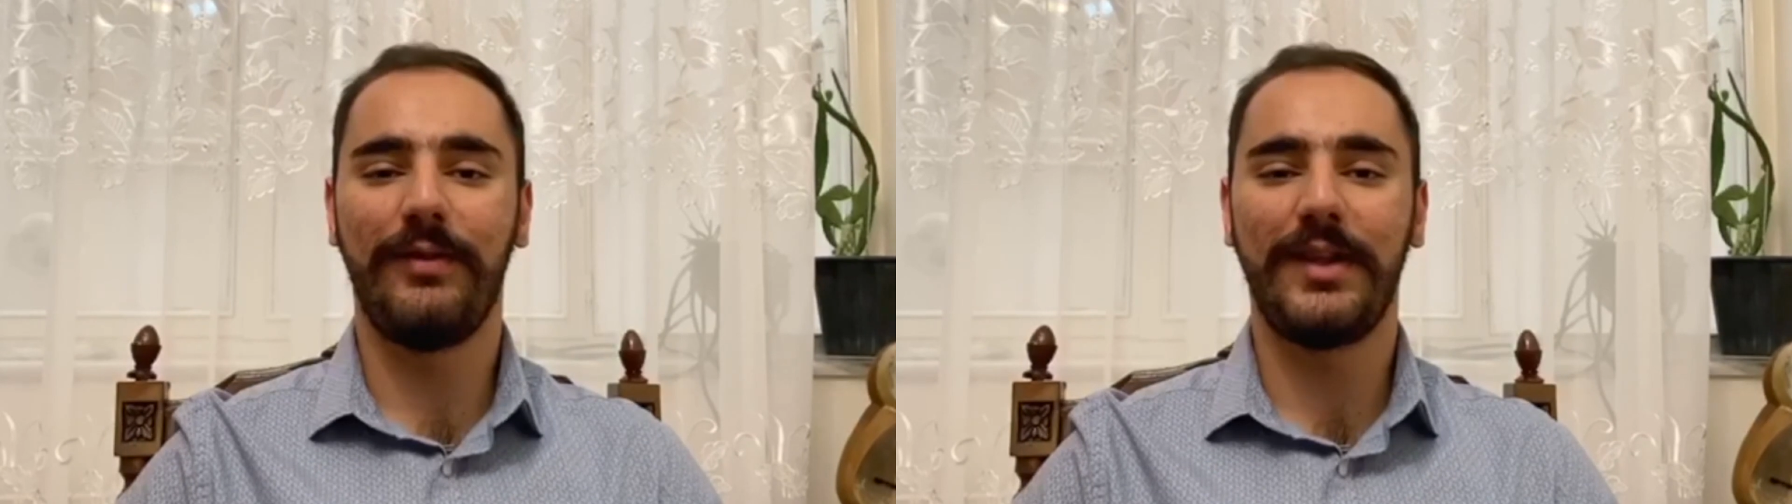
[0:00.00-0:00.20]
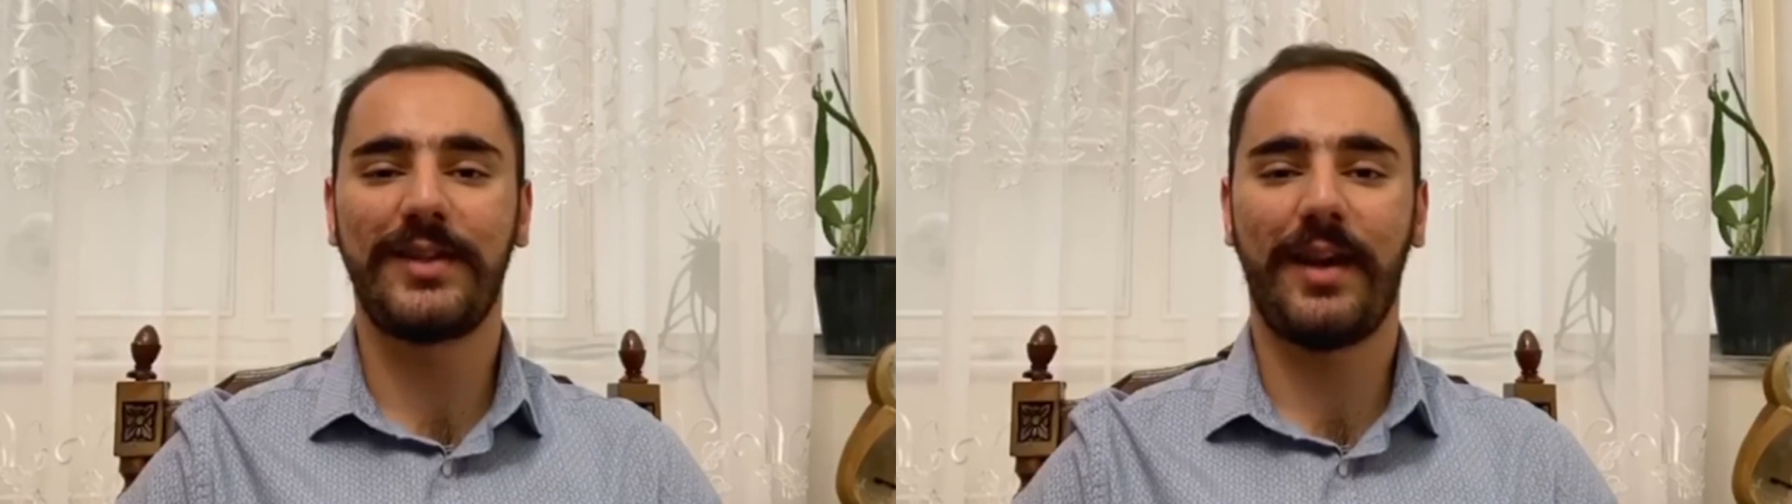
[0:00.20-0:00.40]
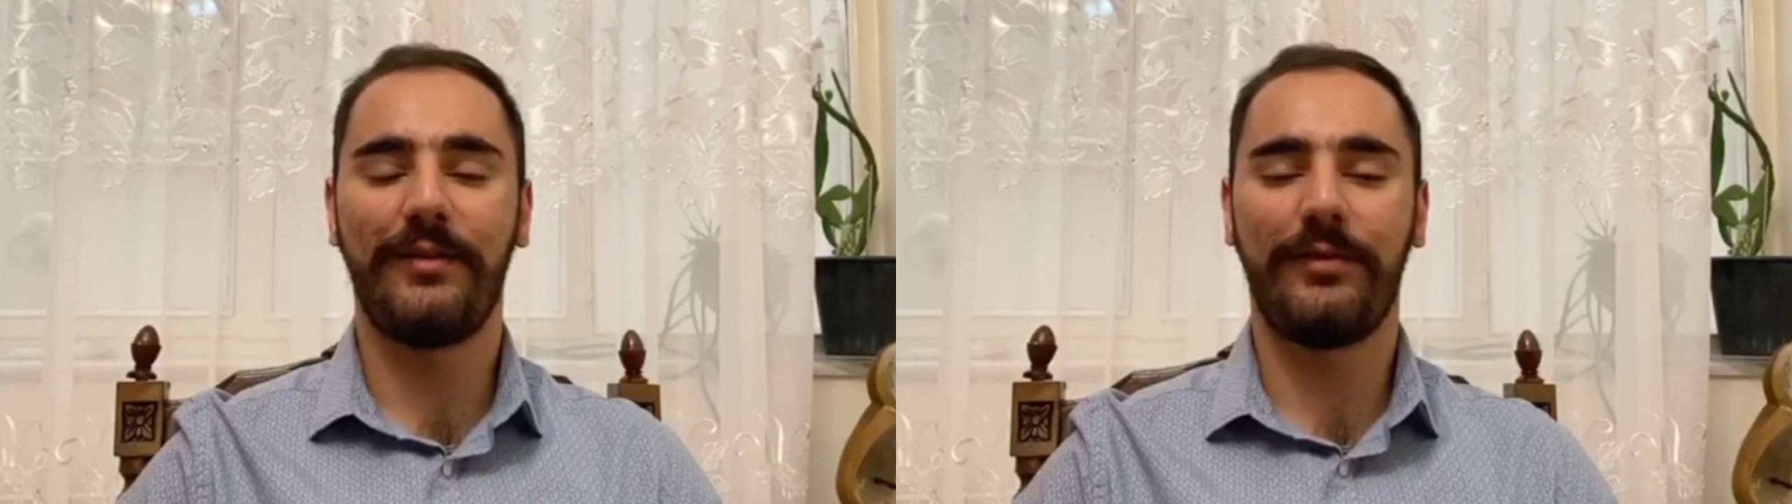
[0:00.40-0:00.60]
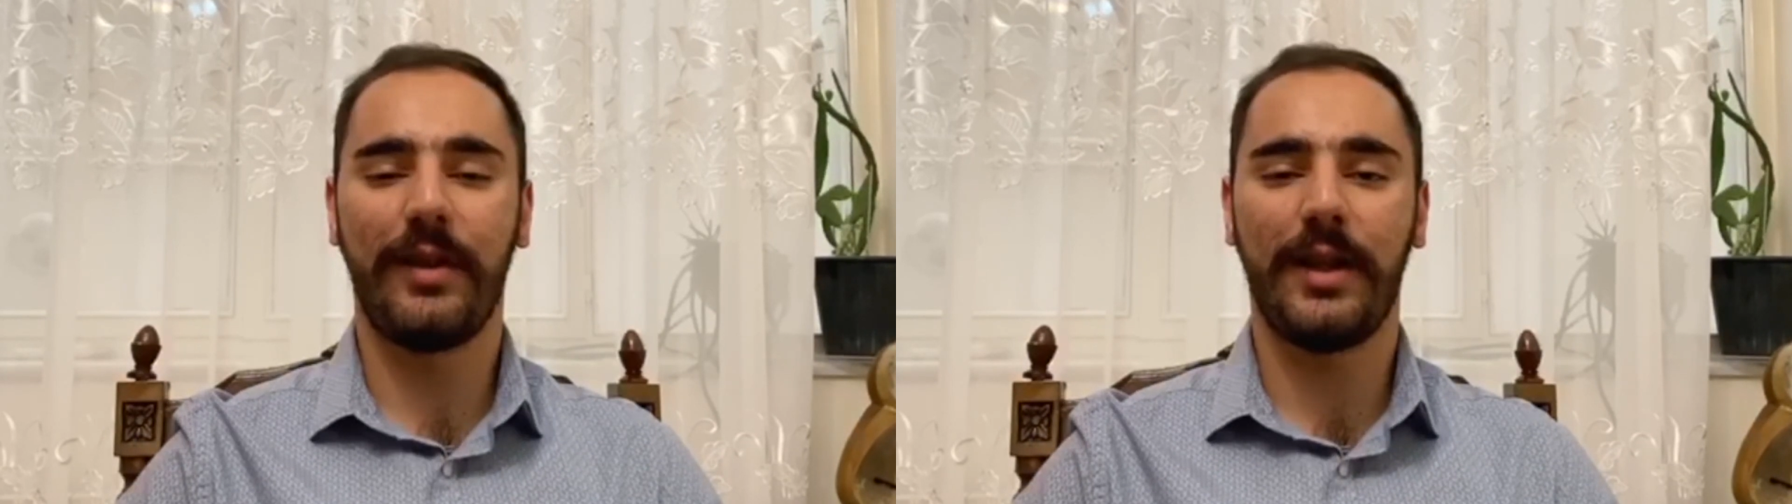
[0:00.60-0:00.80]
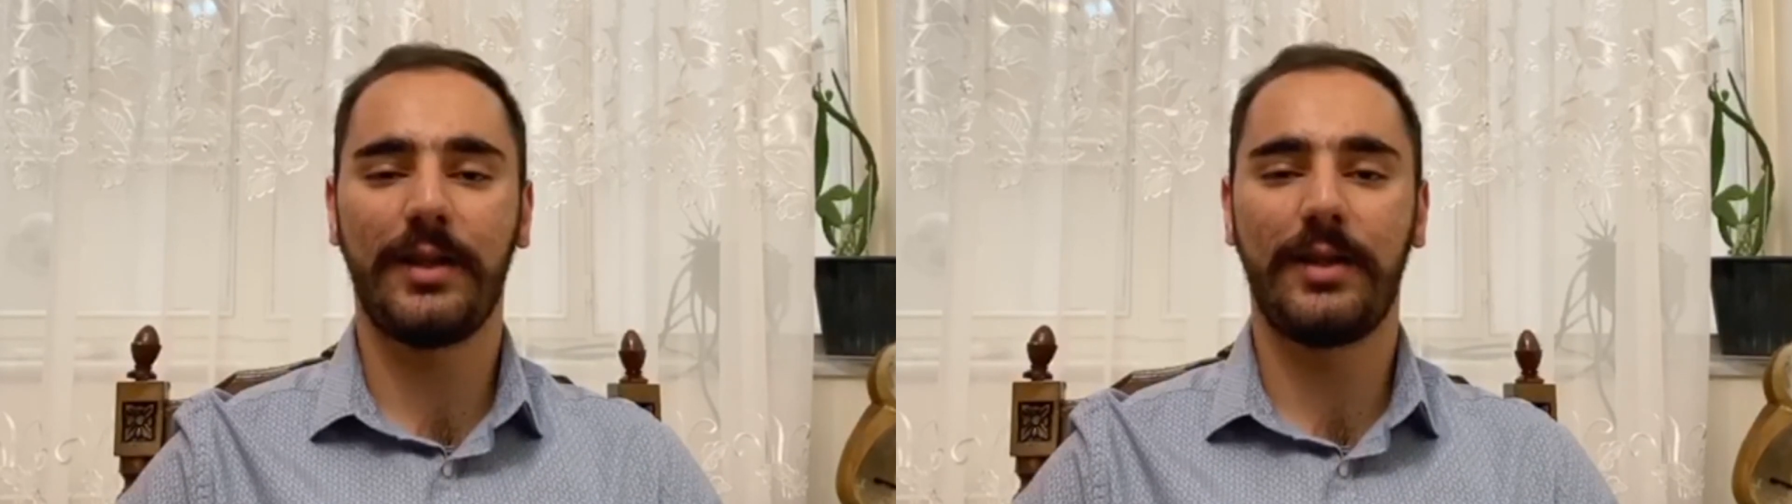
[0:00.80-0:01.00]
which I
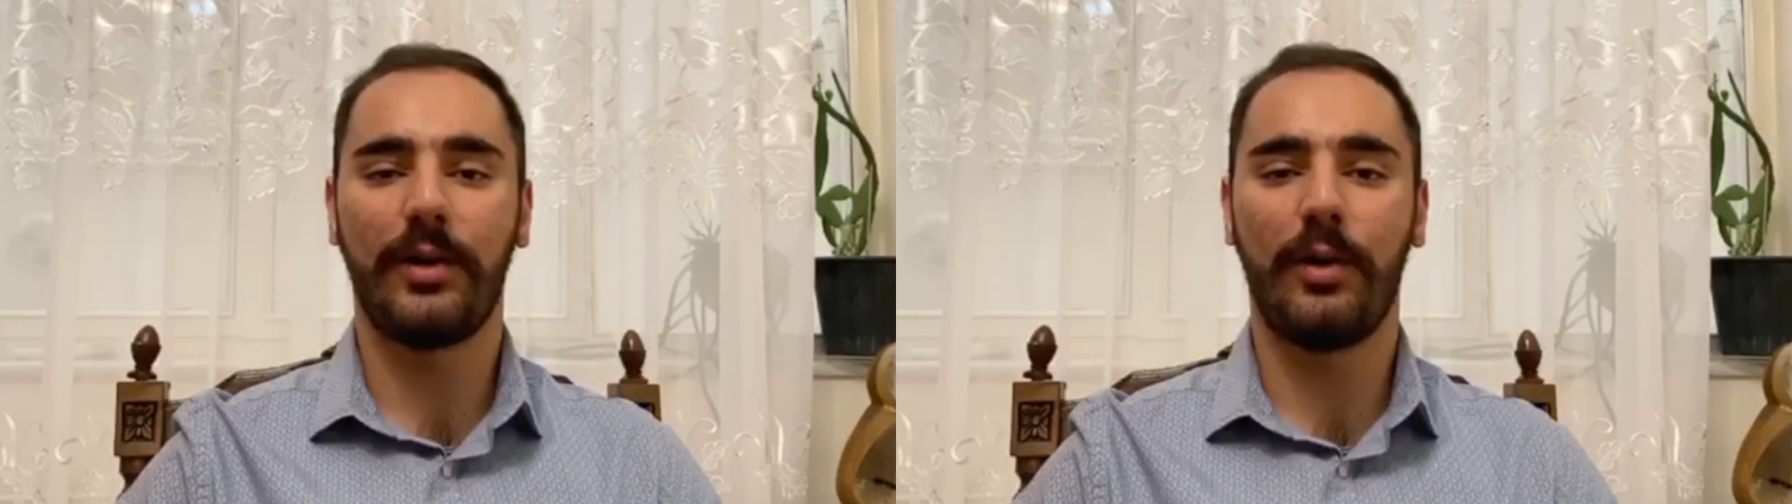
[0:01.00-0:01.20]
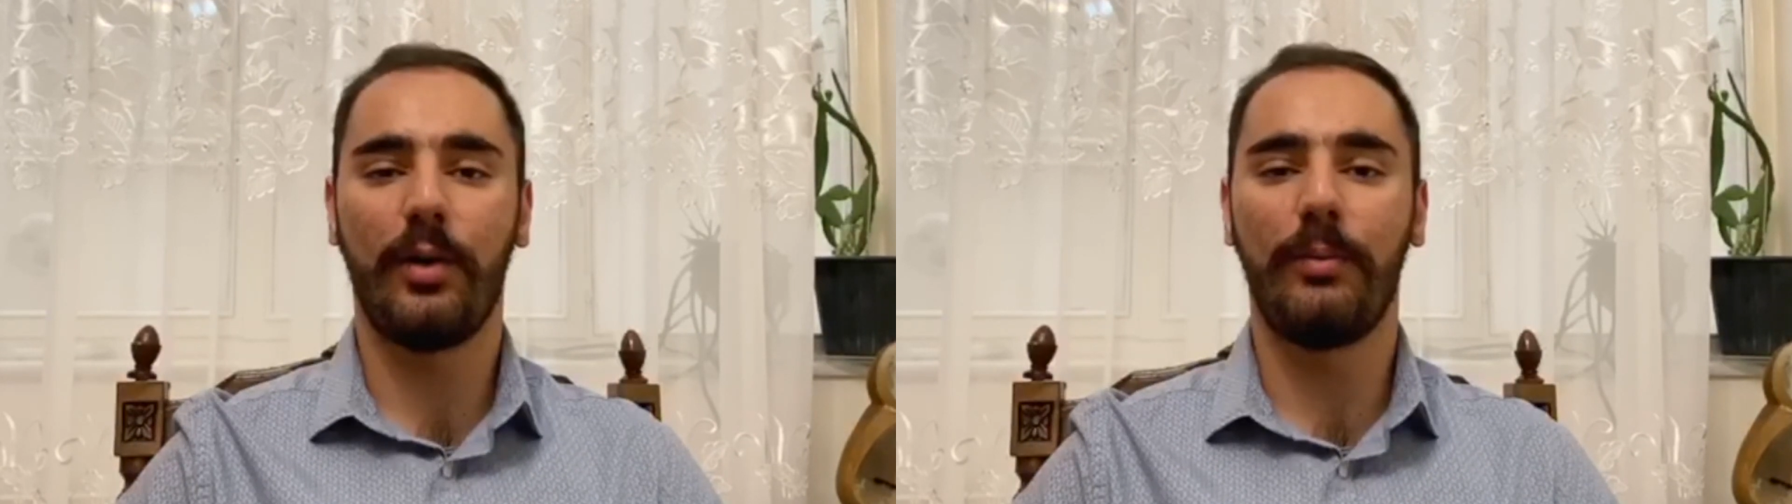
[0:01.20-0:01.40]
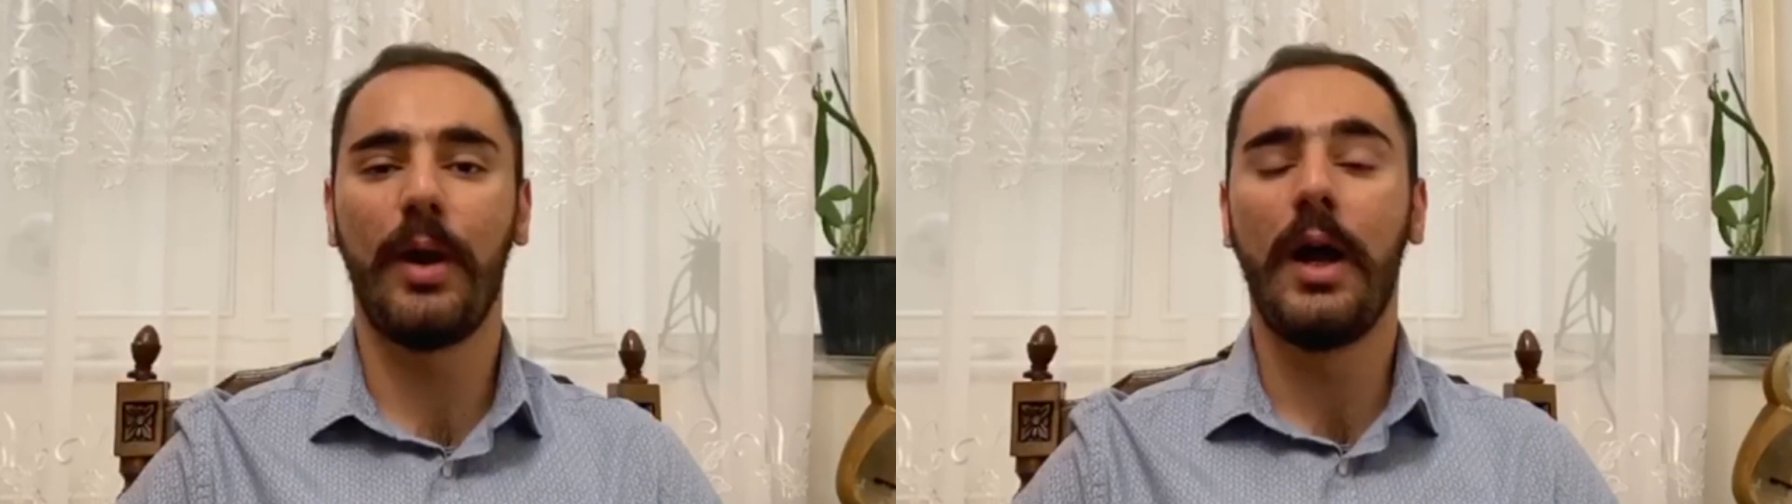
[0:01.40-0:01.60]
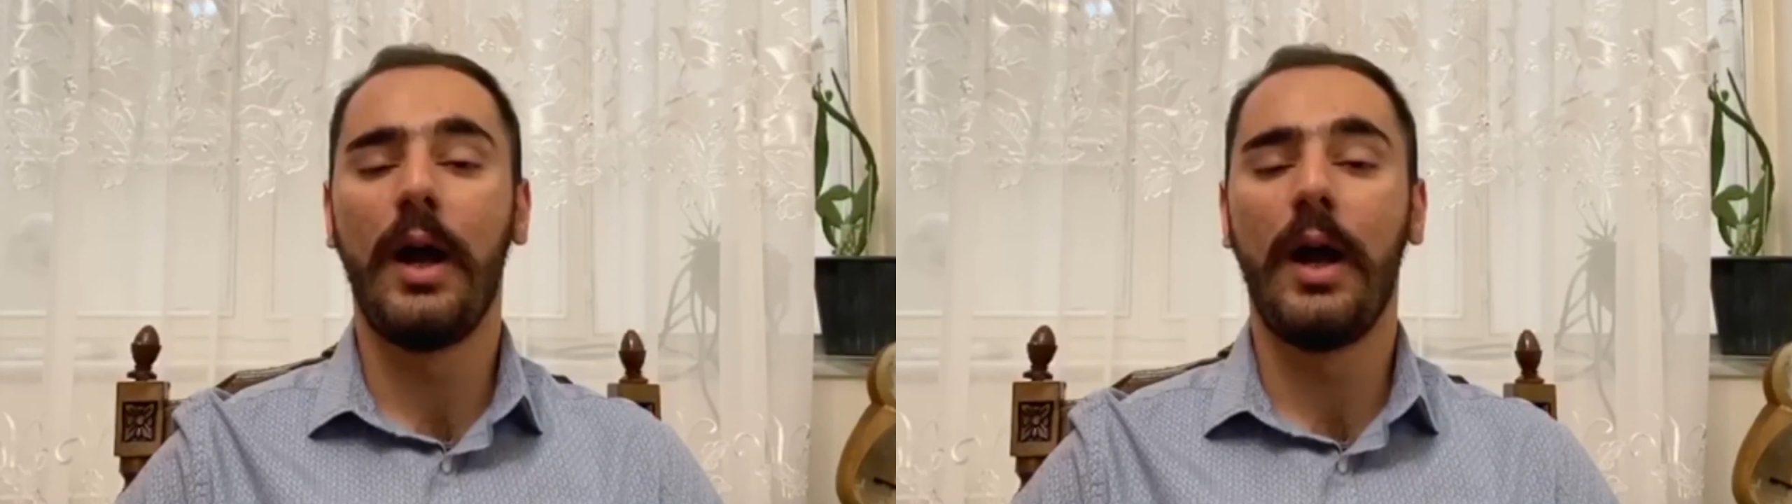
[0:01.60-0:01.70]
felt home